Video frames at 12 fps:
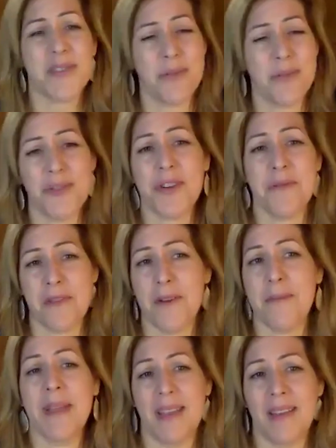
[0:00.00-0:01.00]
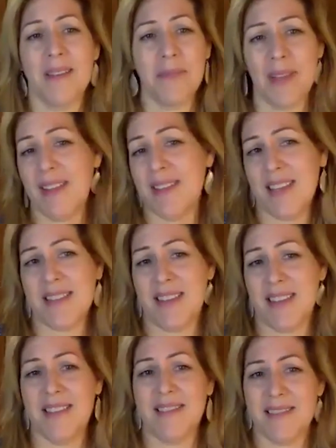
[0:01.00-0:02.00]
so true for me, because as
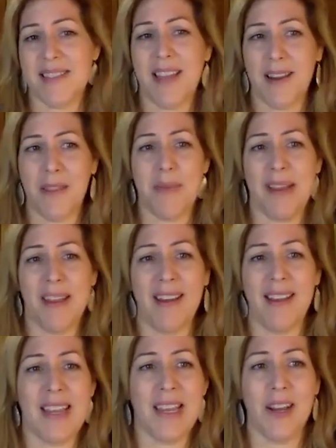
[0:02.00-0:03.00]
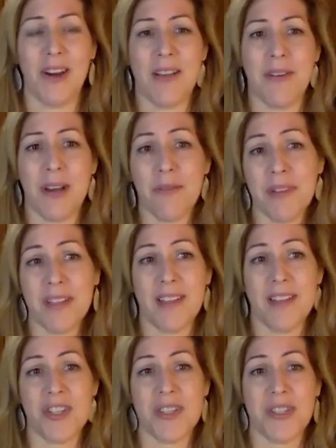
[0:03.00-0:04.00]
I said in the beginning here, I really
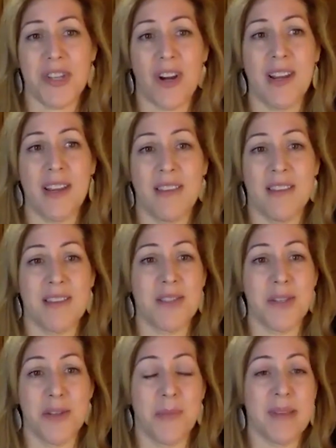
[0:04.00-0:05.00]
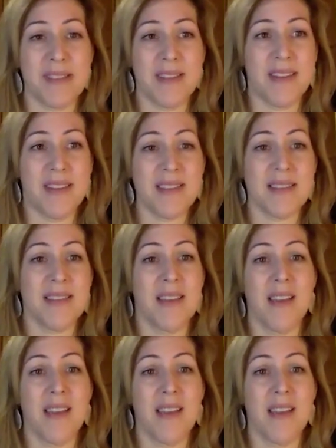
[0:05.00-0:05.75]
just started this new business